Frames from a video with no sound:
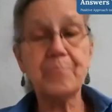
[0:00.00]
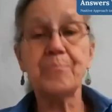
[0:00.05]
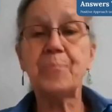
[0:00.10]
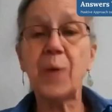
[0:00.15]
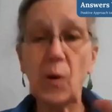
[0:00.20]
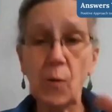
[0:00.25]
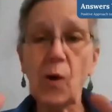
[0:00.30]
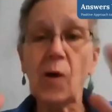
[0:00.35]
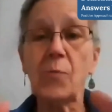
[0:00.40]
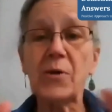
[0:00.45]

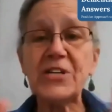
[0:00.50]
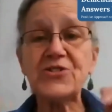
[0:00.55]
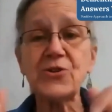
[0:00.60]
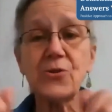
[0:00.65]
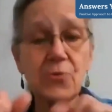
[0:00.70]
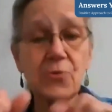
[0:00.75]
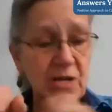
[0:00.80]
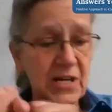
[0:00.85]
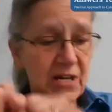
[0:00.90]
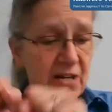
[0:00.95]
But what we
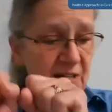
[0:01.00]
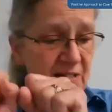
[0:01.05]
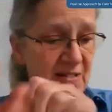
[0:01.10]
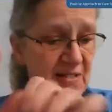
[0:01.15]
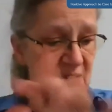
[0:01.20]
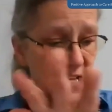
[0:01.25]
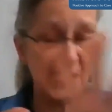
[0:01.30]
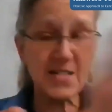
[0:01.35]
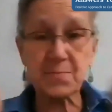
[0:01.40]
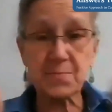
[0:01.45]
do need
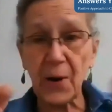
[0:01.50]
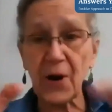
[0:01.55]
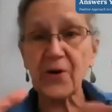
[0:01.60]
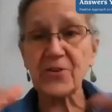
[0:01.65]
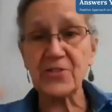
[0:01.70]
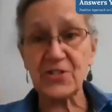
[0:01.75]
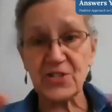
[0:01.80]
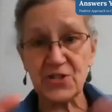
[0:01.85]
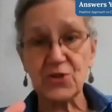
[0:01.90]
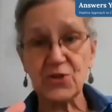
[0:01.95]
is these
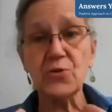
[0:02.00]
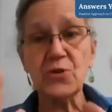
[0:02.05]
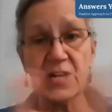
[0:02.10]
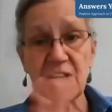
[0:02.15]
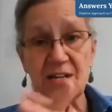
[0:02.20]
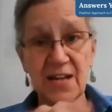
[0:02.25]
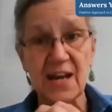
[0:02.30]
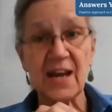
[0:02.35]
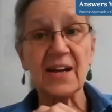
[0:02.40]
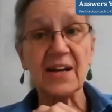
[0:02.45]
parts do
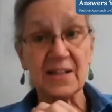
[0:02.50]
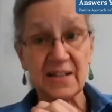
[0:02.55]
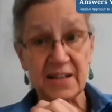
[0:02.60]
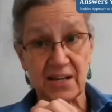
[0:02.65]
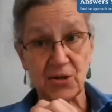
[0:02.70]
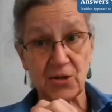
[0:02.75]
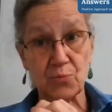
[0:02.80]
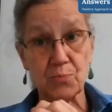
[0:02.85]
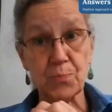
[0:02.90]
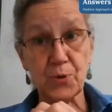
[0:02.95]
need to get
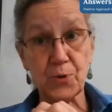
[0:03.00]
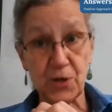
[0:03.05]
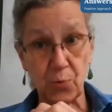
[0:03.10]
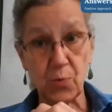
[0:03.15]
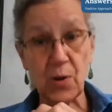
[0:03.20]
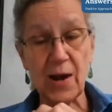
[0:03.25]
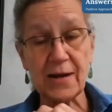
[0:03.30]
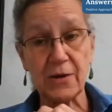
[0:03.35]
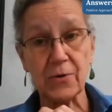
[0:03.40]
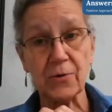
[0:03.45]
cleaned pretty
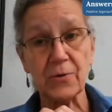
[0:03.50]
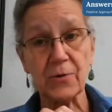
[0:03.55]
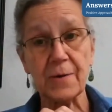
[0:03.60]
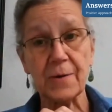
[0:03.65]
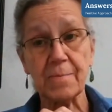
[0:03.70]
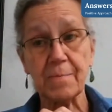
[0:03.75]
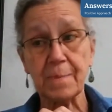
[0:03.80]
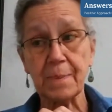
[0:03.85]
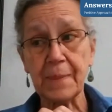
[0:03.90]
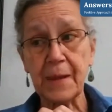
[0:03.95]

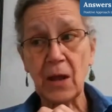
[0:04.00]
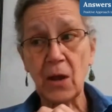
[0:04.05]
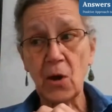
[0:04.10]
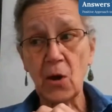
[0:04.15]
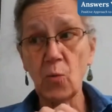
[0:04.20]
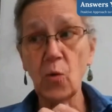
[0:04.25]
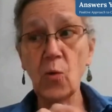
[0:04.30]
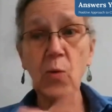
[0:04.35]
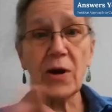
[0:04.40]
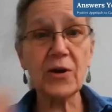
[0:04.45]
regularly.
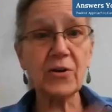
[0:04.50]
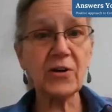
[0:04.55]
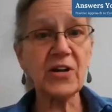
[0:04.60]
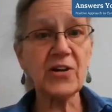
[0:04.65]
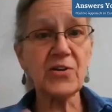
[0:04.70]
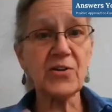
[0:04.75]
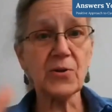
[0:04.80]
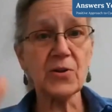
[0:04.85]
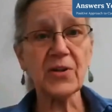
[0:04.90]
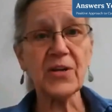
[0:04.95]
Well, where
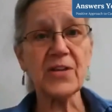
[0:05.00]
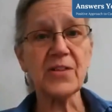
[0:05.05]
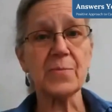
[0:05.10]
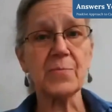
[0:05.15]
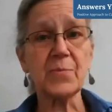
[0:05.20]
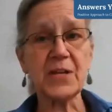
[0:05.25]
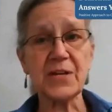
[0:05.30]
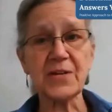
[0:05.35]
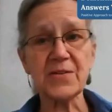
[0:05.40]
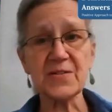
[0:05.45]
can you clean
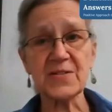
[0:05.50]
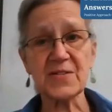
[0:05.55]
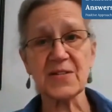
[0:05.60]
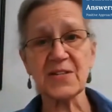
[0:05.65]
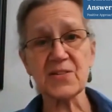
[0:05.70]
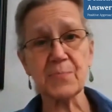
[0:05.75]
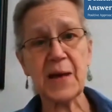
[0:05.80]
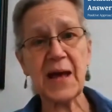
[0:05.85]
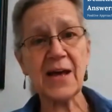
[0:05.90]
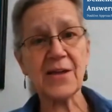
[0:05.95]
them that isn't
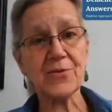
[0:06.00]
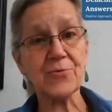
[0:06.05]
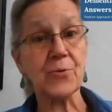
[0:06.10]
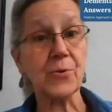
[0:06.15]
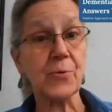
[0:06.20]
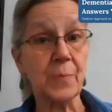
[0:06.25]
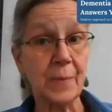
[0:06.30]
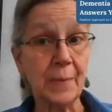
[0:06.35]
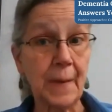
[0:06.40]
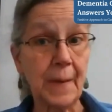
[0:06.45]
a
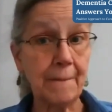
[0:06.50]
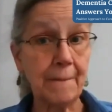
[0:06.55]
bathroom?